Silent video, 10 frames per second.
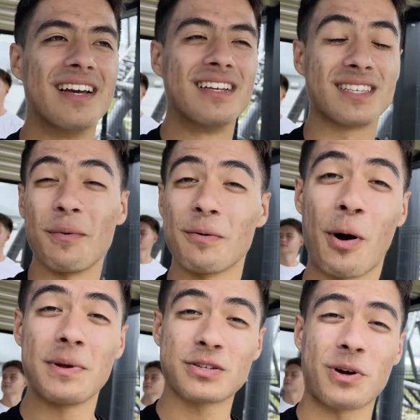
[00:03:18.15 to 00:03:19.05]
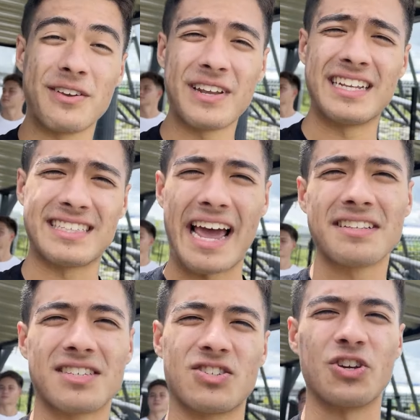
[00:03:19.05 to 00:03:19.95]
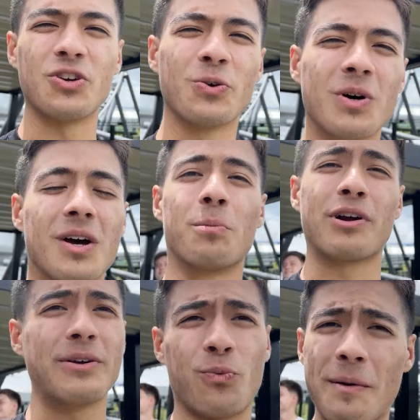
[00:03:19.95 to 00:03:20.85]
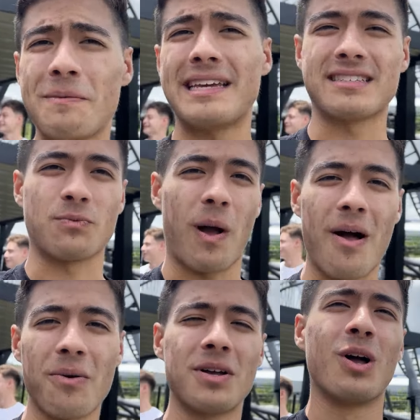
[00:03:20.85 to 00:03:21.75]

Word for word: Some of the moments were even intense too, pretty whippy as well.